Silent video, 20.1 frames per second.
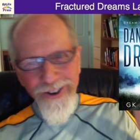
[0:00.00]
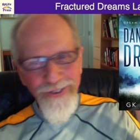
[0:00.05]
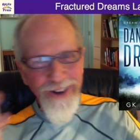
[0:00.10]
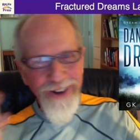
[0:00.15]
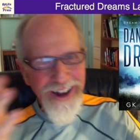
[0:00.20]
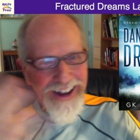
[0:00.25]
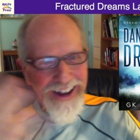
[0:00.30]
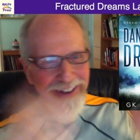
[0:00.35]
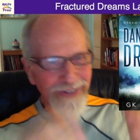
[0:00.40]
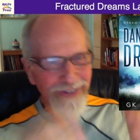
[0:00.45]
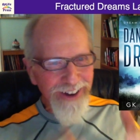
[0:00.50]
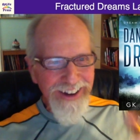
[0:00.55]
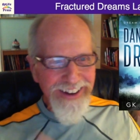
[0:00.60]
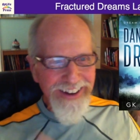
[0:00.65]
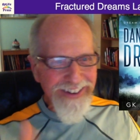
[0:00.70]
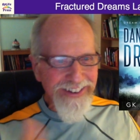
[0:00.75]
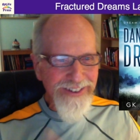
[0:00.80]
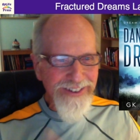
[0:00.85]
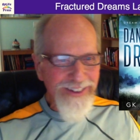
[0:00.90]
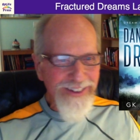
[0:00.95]
What
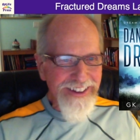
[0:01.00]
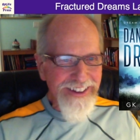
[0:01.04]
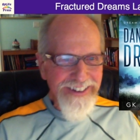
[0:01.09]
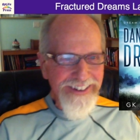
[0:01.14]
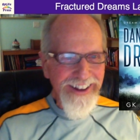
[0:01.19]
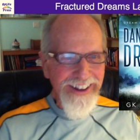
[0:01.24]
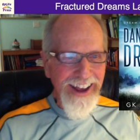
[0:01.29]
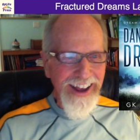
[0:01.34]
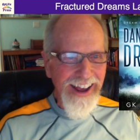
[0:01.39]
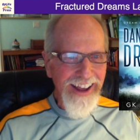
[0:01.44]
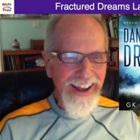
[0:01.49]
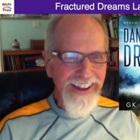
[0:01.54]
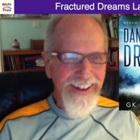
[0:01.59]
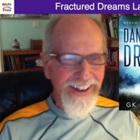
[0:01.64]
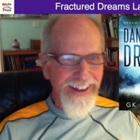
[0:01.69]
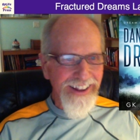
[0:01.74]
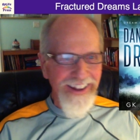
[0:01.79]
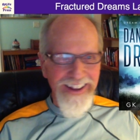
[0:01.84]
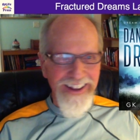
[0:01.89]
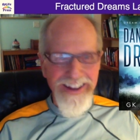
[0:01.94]
is with this guy?
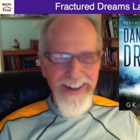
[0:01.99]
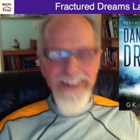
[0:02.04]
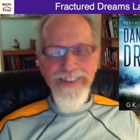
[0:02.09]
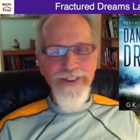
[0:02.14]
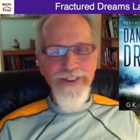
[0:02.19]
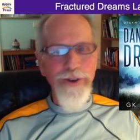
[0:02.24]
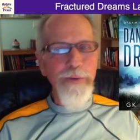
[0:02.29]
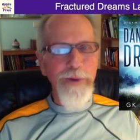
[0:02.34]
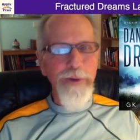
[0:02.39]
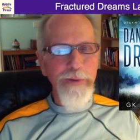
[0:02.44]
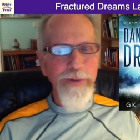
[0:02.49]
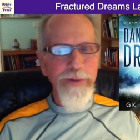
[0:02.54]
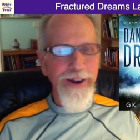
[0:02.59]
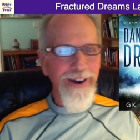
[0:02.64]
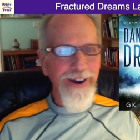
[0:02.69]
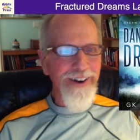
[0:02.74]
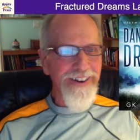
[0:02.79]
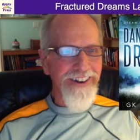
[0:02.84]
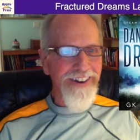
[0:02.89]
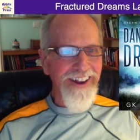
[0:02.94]
He's super
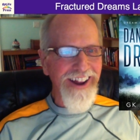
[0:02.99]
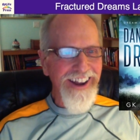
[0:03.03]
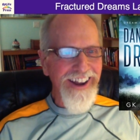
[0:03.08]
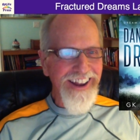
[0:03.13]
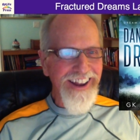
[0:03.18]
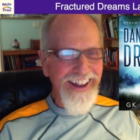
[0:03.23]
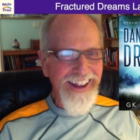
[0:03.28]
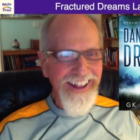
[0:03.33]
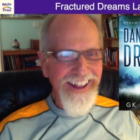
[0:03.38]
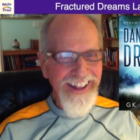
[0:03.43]
paranoid.